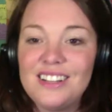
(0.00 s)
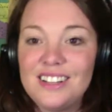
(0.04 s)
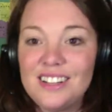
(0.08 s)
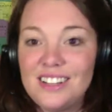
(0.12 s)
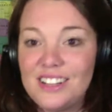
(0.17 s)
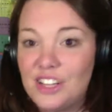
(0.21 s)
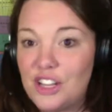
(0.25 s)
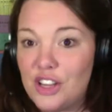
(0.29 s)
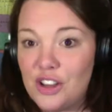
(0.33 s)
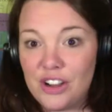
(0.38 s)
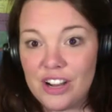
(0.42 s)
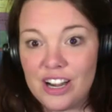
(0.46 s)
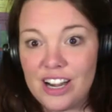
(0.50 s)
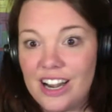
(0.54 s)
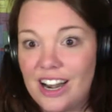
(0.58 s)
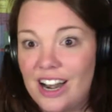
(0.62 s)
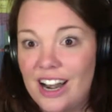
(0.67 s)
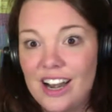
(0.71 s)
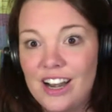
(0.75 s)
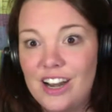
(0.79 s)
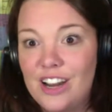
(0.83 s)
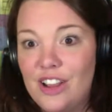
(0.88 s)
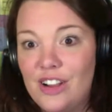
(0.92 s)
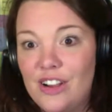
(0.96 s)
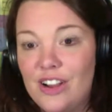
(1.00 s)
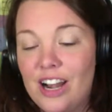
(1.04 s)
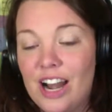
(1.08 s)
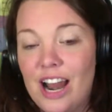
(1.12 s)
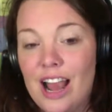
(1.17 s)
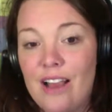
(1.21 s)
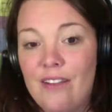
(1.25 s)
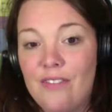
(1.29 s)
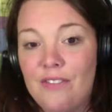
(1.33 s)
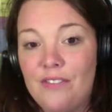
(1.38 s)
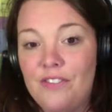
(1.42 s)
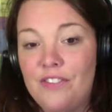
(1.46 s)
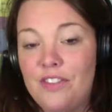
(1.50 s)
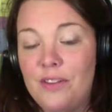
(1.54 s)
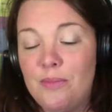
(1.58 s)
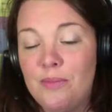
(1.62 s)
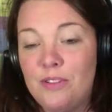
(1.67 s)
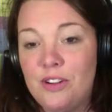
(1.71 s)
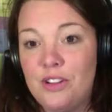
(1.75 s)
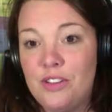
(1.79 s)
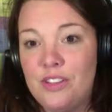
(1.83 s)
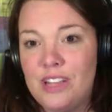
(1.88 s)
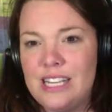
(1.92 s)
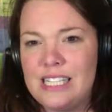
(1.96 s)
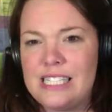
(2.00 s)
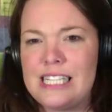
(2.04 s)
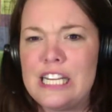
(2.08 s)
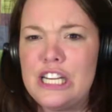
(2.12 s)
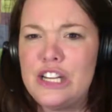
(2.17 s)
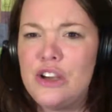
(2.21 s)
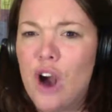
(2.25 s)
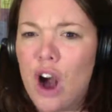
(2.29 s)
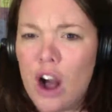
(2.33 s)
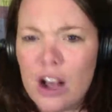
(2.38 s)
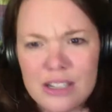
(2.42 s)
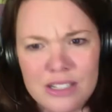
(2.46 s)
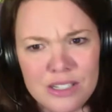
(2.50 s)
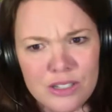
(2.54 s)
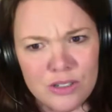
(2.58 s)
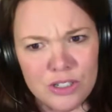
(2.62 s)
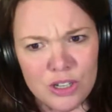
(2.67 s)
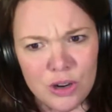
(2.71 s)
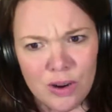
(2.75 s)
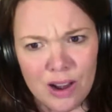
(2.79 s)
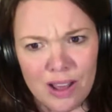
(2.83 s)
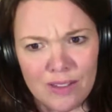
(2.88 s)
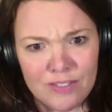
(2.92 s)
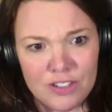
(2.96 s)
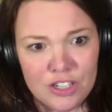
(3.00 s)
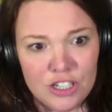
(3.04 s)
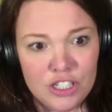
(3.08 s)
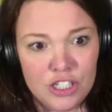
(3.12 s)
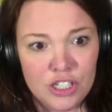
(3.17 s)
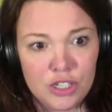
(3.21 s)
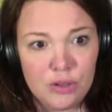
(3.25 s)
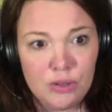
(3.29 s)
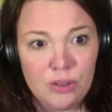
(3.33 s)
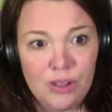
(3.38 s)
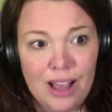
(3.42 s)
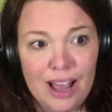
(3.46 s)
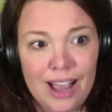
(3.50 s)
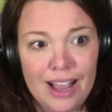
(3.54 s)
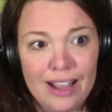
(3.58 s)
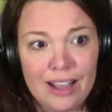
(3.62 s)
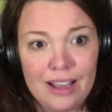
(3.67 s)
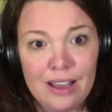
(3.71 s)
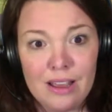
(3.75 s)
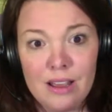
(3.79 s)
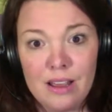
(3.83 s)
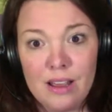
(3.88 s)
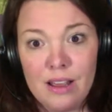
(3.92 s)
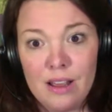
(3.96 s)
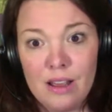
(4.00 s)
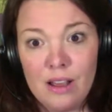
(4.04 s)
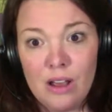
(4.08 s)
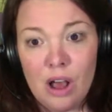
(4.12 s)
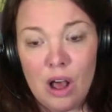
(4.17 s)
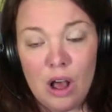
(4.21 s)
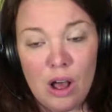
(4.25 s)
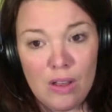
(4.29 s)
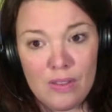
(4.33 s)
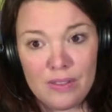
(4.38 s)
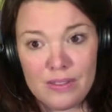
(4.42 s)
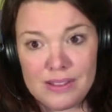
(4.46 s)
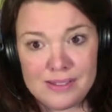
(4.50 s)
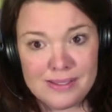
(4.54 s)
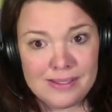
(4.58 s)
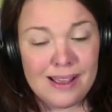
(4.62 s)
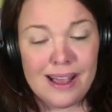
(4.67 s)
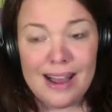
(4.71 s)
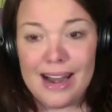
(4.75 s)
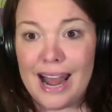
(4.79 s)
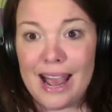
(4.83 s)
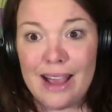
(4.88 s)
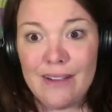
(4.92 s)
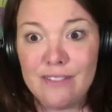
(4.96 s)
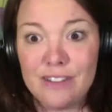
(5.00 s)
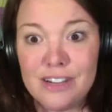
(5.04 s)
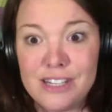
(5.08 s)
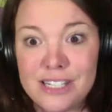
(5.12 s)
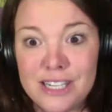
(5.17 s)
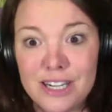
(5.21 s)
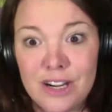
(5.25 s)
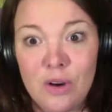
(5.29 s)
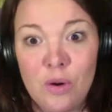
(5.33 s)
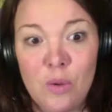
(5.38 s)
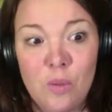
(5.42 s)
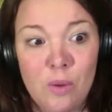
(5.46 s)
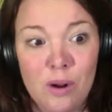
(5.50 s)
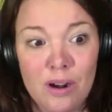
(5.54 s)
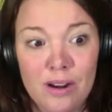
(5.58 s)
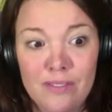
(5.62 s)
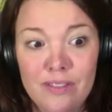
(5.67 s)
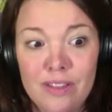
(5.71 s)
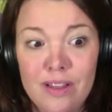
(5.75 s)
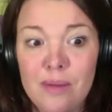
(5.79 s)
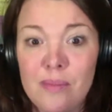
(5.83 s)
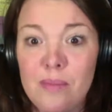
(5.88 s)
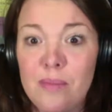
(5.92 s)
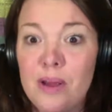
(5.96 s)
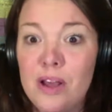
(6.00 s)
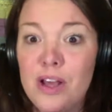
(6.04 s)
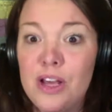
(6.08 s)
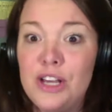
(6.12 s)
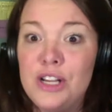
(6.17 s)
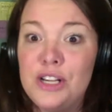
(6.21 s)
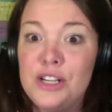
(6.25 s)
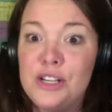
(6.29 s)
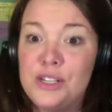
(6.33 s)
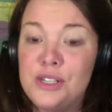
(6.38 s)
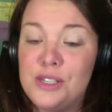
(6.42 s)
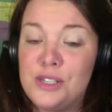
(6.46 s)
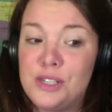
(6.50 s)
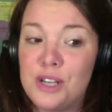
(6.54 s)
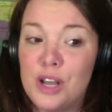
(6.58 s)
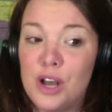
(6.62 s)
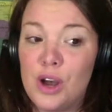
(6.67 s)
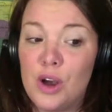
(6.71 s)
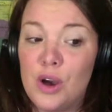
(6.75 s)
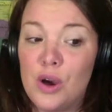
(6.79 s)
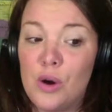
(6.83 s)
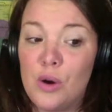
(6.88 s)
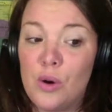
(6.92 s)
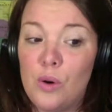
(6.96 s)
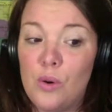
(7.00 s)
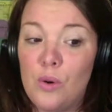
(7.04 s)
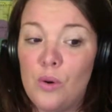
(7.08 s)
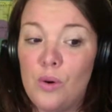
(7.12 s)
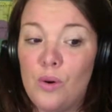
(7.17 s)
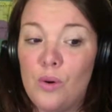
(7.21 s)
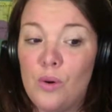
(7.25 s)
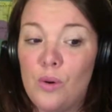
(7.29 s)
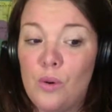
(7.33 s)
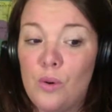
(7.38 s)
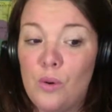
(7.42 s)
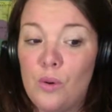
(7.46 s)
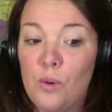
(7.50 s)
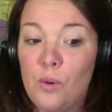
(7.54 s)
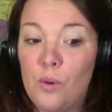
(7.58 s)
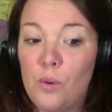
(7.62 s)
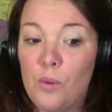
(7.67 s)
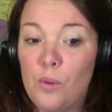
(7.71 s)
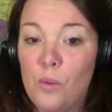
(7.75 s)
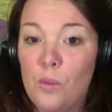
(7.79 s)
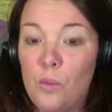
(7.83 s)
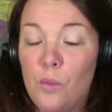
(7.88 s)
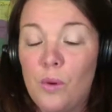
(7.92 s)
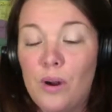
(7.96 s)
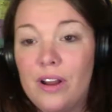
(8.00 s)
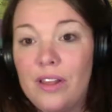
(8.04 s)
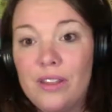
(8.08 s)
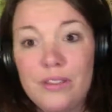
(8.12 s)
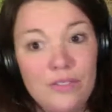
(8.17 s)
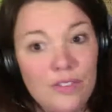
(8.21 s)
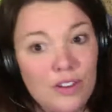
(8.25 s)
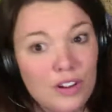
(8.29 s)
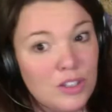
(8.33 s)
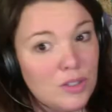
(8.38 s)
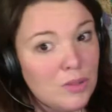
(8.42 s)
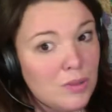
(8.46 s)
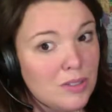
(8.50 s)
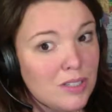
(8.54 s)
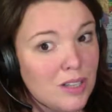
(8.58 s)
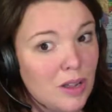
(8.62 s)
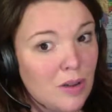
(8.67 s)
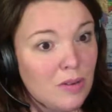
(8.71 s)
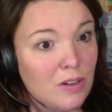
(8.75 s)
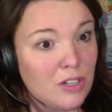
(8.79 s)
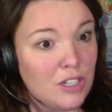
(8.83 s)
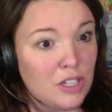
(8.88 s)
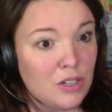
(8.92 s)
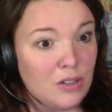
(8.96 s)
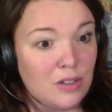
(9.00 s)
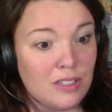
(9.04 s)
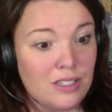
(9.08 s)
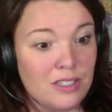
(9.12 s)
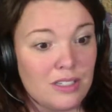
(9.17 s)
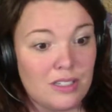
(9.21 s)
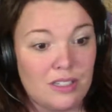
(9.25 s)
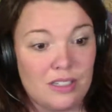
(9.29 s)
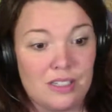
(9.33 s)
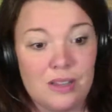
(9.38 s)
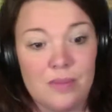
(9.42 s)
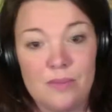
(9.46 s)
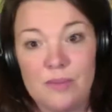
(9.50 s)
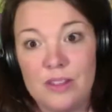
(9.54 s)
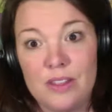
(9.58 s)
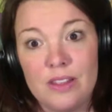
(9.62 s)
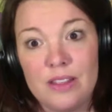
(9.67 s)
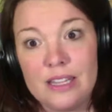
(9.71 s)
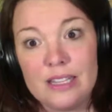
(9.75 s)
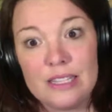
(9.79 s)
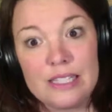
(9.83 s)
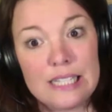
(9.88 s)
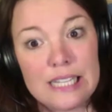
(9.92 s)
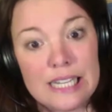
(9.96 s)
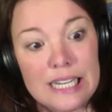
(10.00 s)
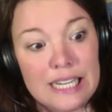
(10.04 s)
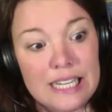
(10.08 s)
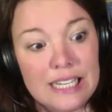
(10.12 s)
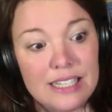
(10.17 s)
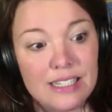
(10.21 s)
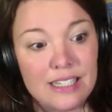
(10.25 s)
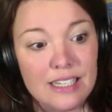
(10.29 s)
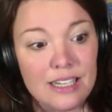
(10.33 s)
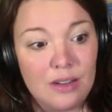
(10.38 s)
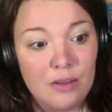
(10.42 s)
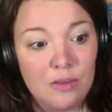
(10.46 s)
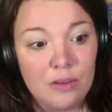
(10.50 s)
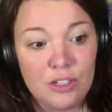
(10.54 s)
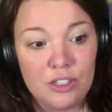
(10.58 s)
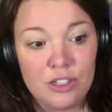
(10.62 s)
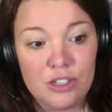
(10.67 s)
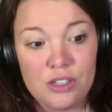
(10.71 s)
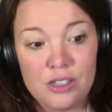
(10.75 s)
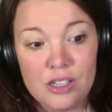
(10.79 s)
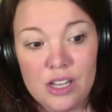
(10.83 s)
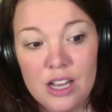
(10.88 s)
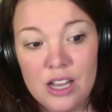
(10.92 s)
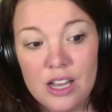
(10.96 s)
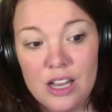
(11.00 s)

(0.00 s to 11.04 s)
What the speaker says: You can have them do these, and you also don't have to do, like, on this slide every single one of them. So one of the first ones I would do is something that's easy, which is